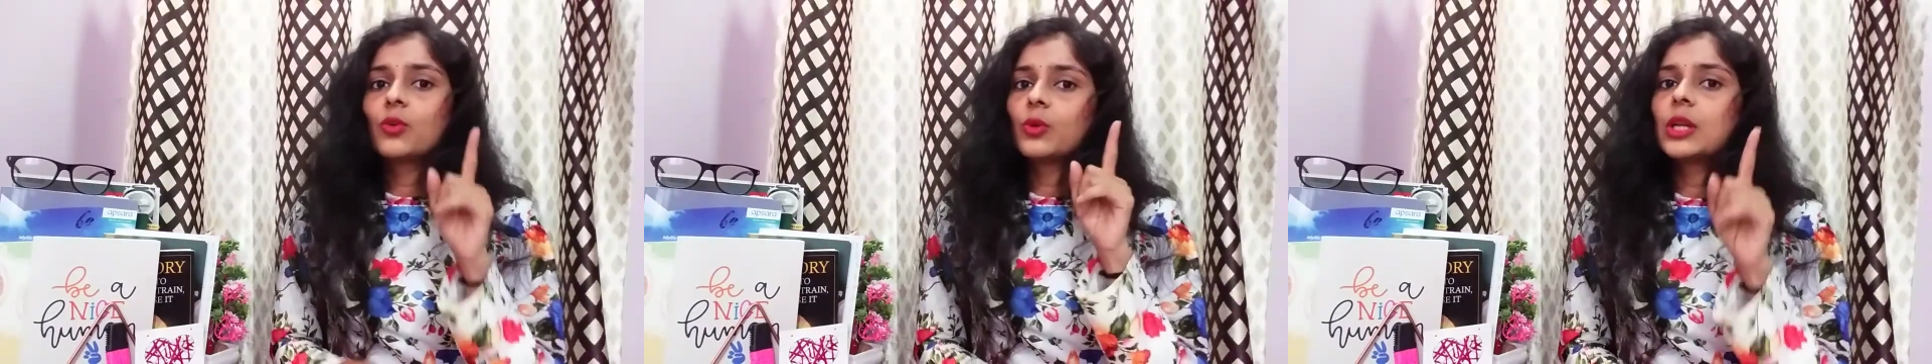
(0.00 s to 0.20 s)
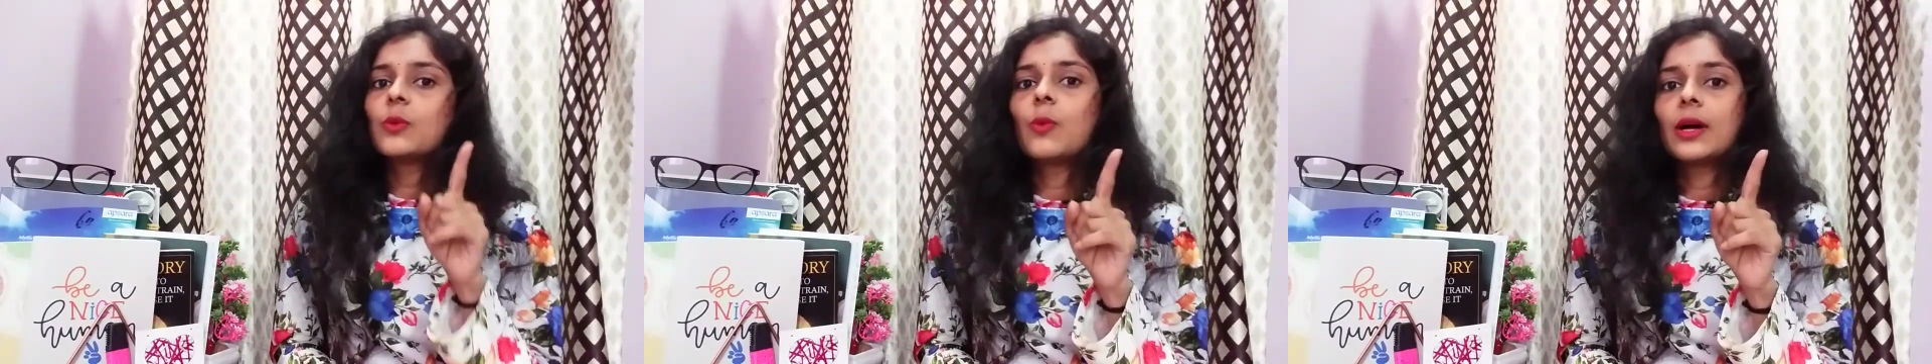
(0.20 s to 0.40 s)

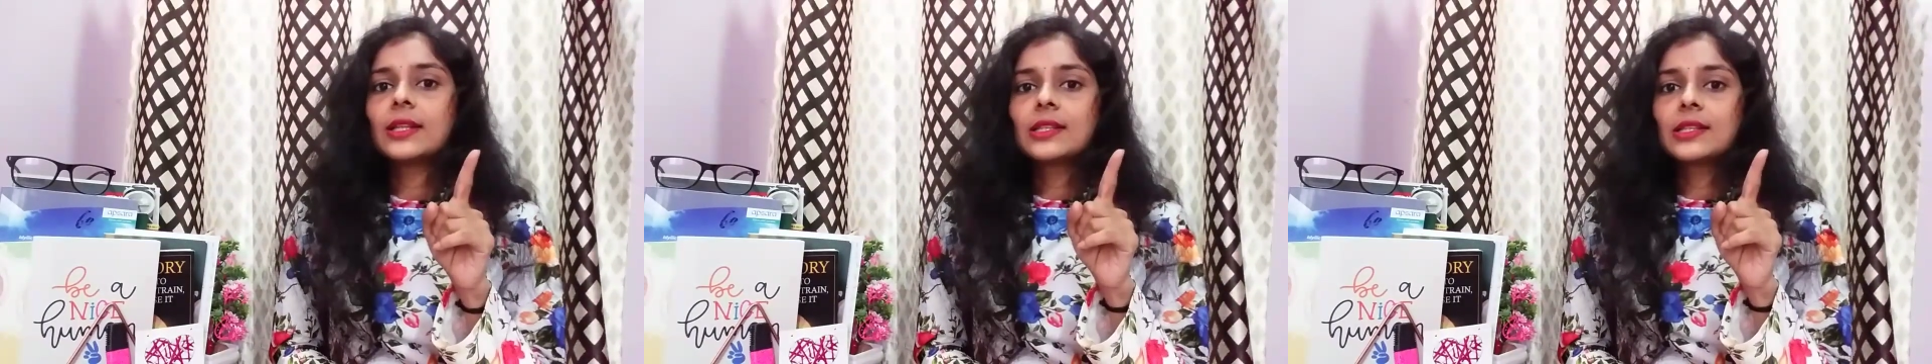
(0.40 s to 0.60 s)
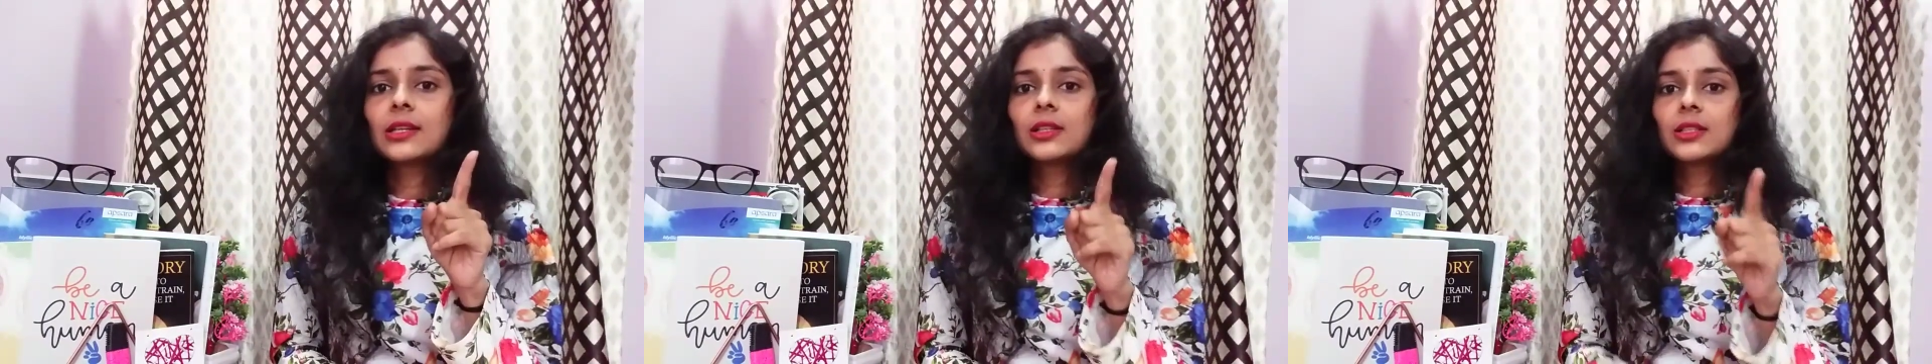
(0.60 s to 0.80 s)
only
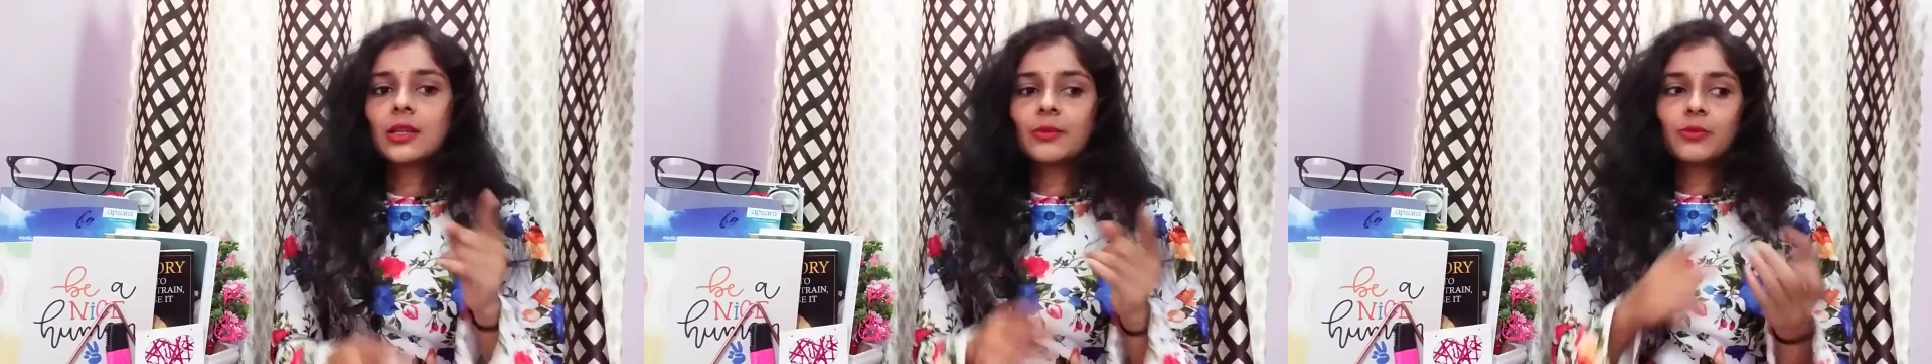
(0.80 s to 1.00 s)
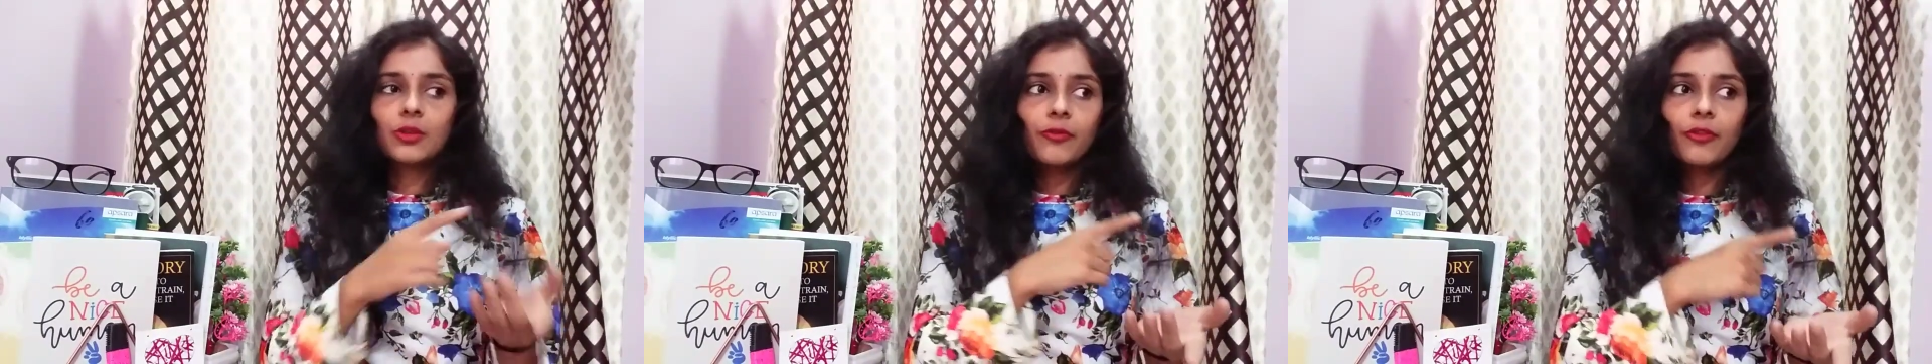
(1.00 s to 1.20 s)
one single
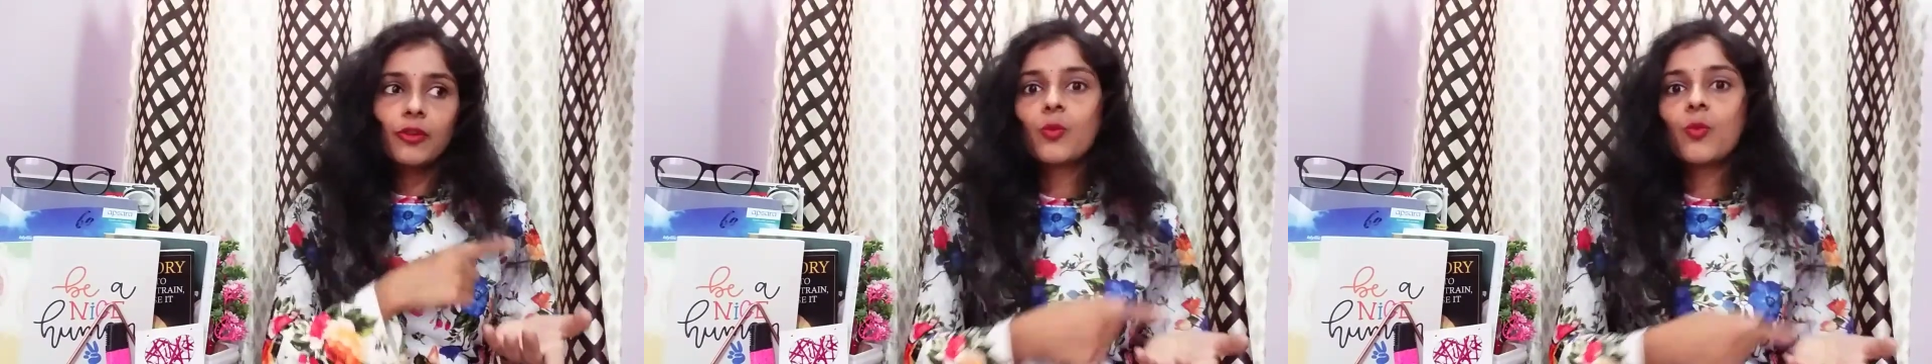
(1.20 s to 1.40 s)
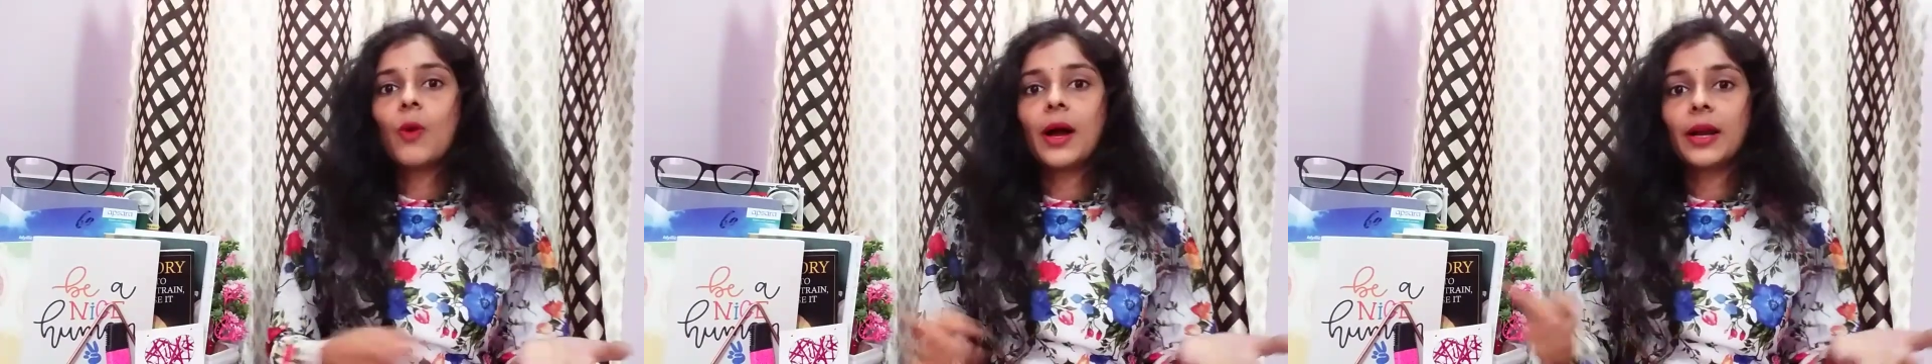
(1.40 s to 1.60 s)
subject
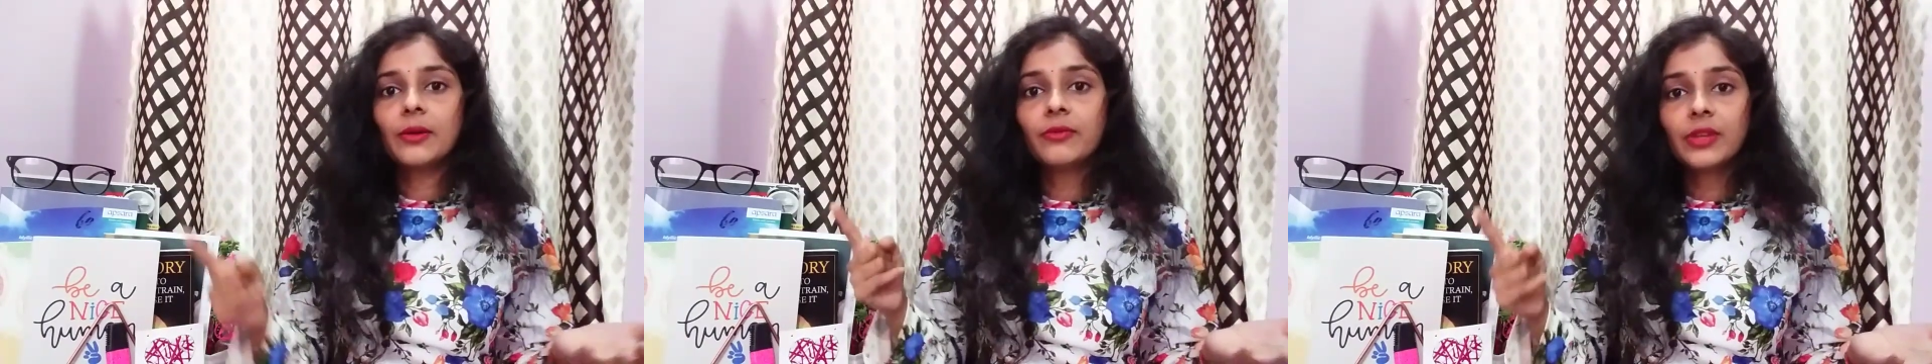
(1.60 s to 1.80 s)
for 1